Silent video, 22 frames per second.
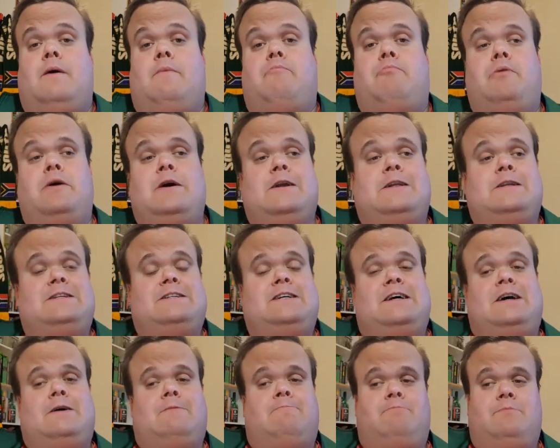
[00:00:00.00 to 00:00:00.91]
But
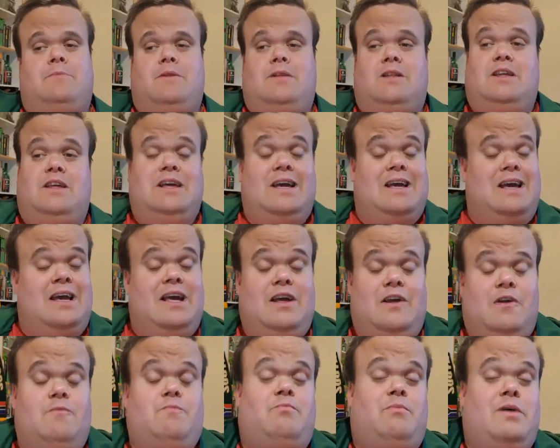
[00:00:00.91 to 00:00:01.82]

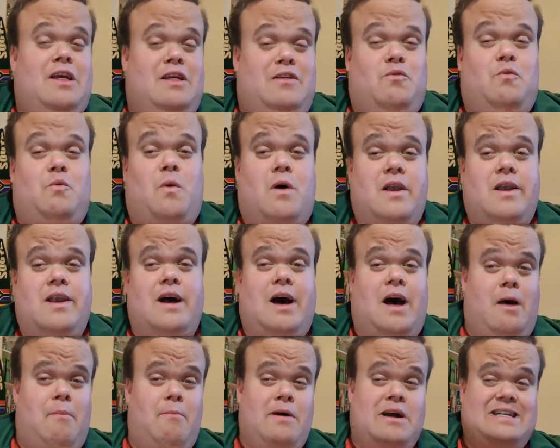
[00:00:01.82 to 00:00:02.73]
it makes you wonder
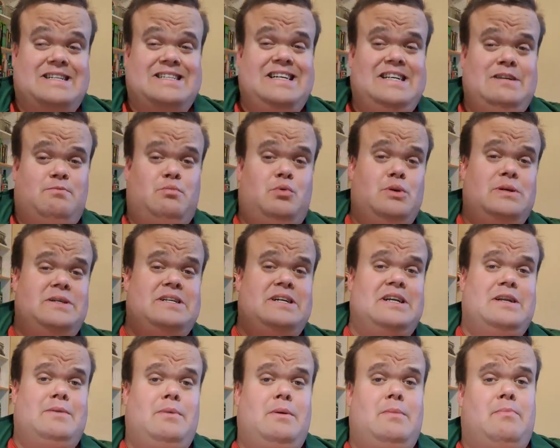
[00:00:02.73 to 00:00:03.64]
how much these boys are
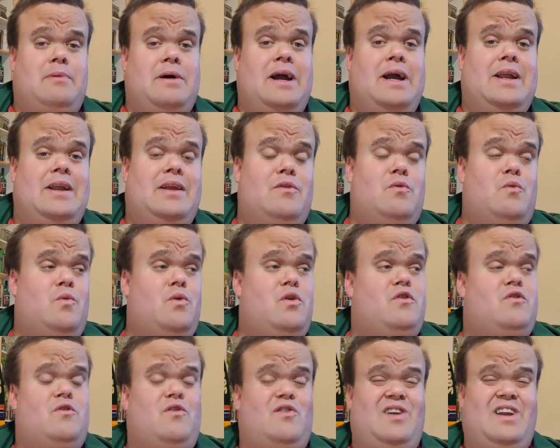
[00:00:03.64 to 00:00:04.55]
going to be paid in order
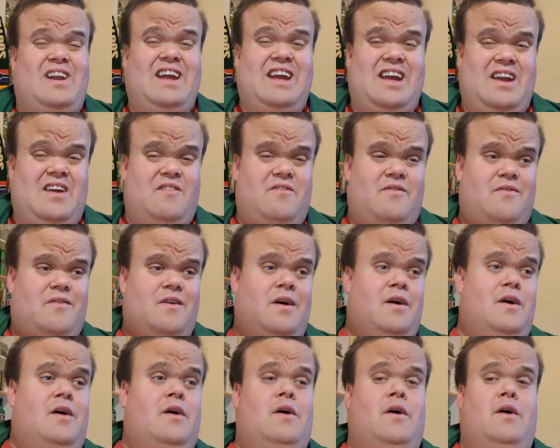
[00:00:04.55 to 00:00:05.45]
to leave
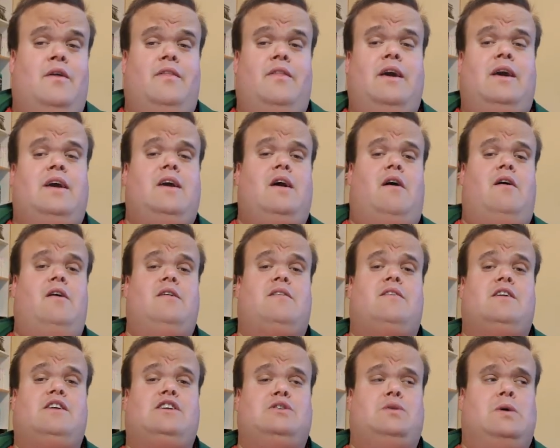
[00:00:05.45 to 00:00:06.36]
their current
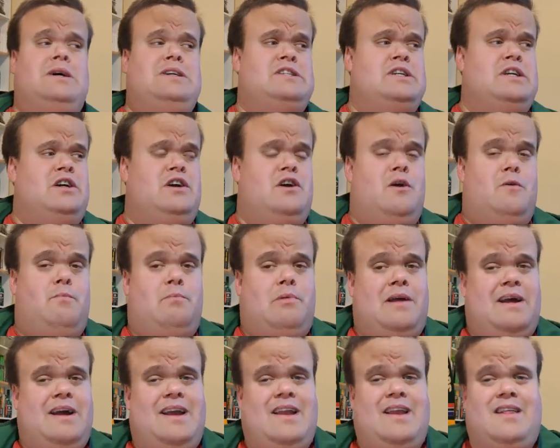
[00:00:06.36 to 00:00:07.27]
situation and go
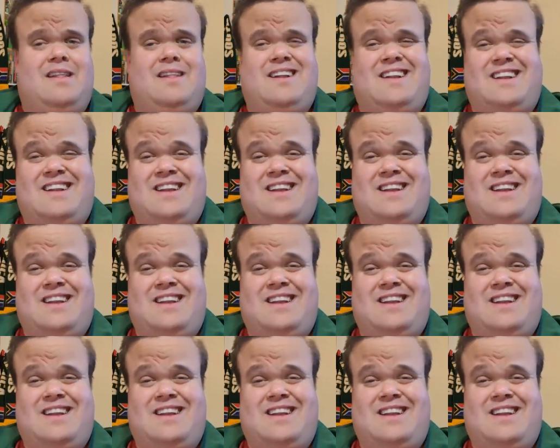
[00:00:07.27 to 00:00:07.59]
play in